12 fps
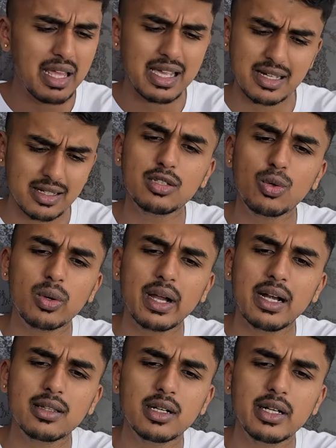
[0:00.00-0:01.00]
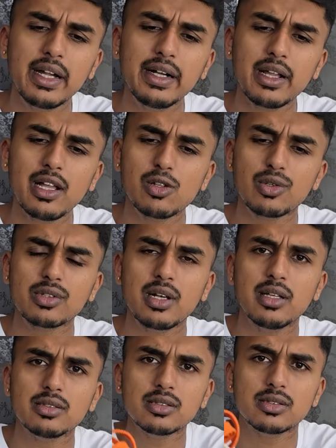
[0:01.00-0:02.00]
Like, just look at the details on the
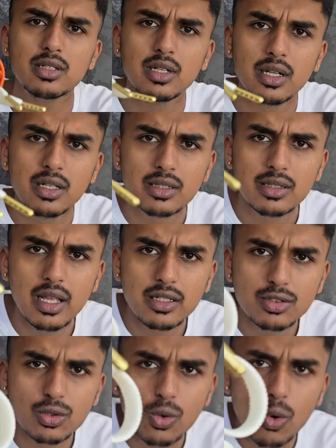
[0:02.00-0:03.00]
laces. This